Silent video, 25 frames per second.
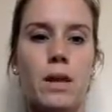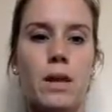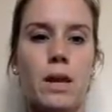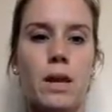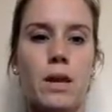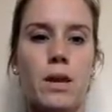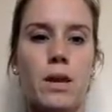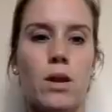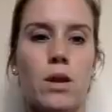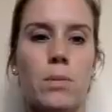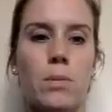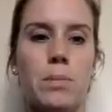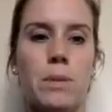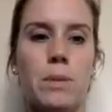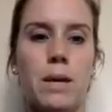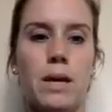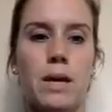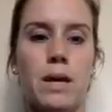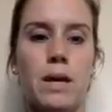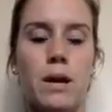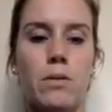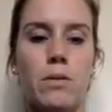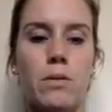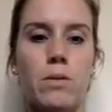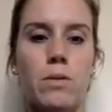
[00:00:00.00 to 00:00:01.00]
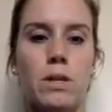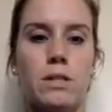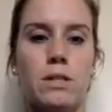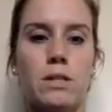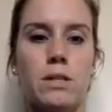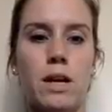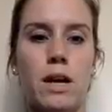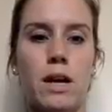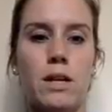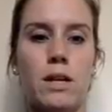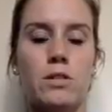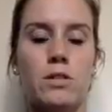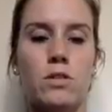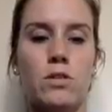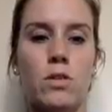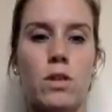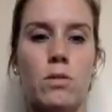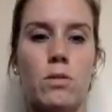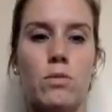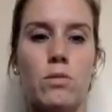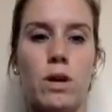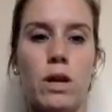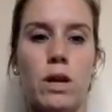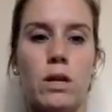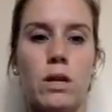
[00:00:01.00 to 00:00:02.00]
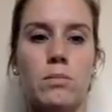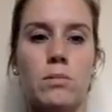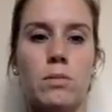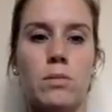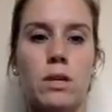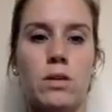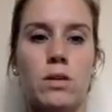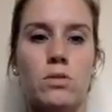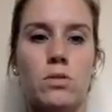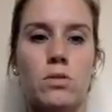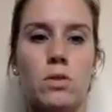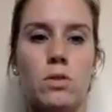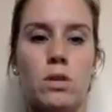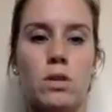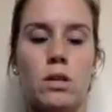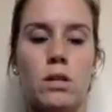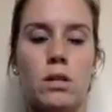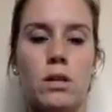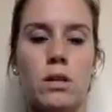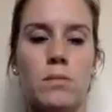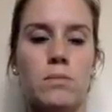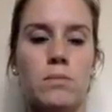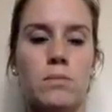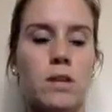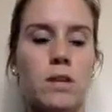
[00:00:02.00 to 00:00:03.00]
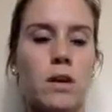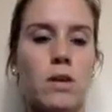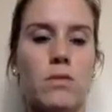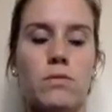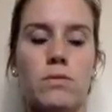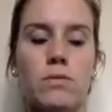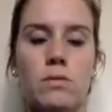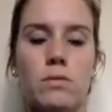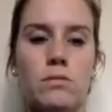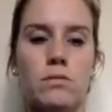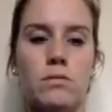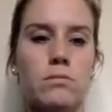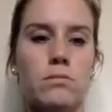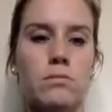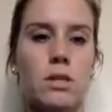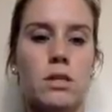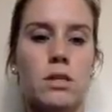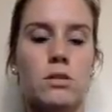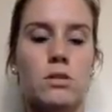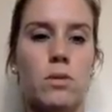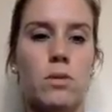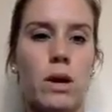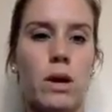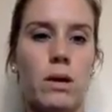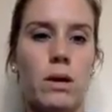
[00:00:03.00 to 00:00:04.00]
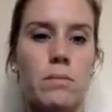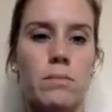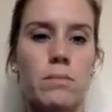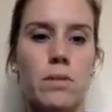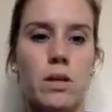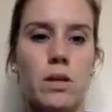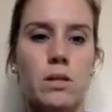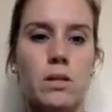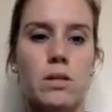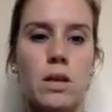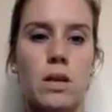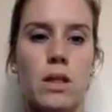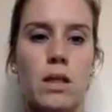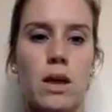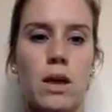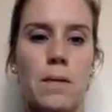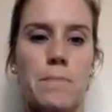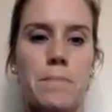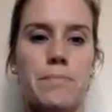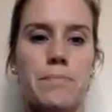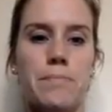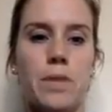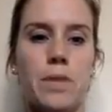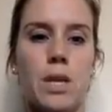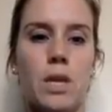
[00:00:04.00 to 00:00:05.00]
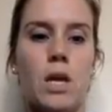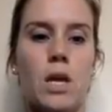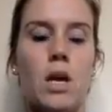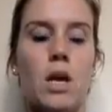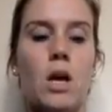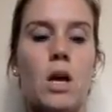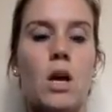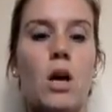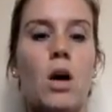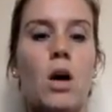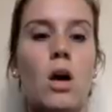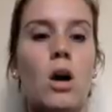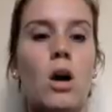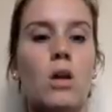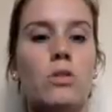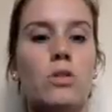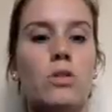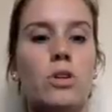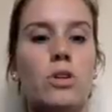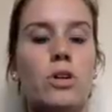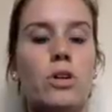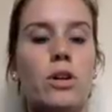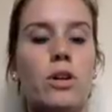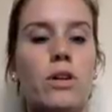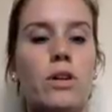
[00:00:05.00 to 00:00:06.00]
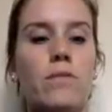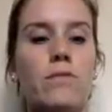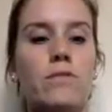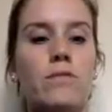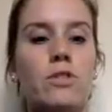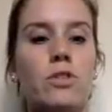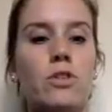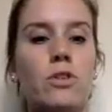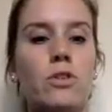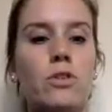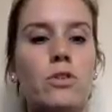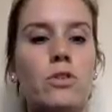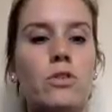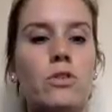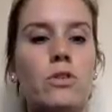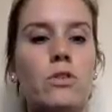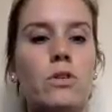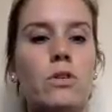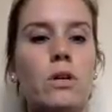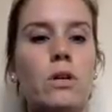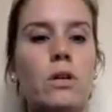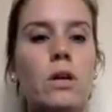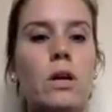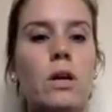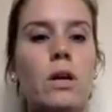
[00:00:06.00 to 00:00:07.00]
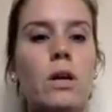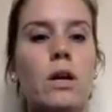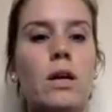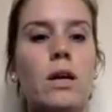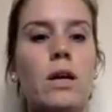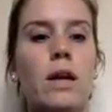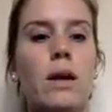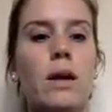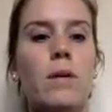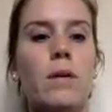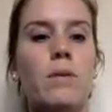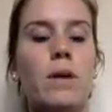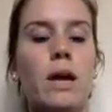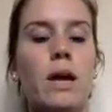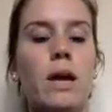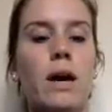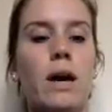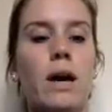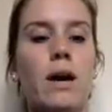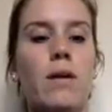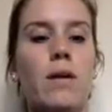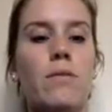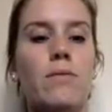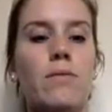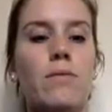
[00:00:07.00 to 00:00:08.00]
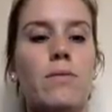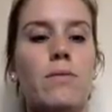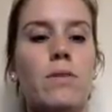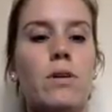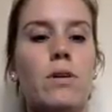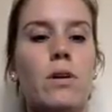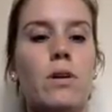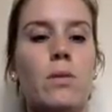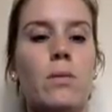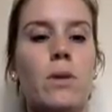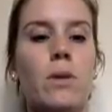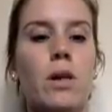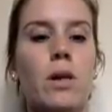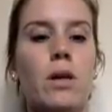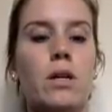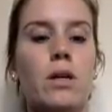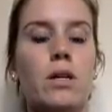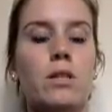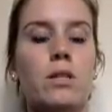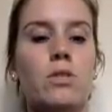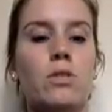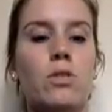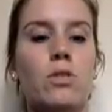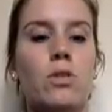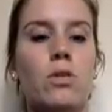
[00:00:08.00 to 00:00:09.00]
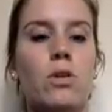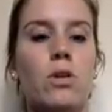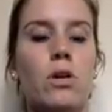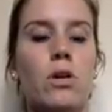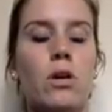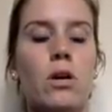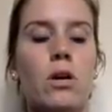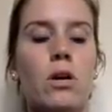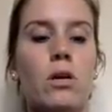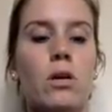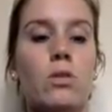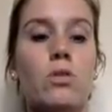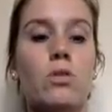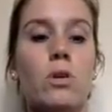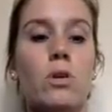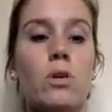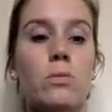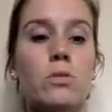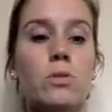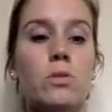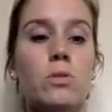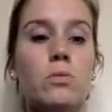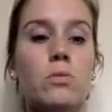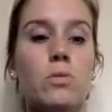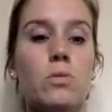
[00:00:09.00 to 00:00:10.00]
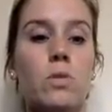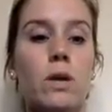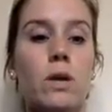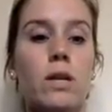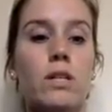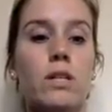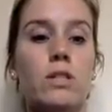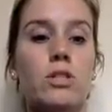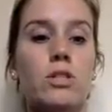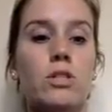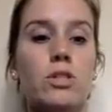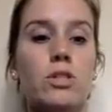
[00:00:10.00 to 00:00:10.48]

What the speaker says: and all pink on one side. So they randomly assorted themselves this way. Let's say that. Alternative 2, now we have homologous chromosomes 1 and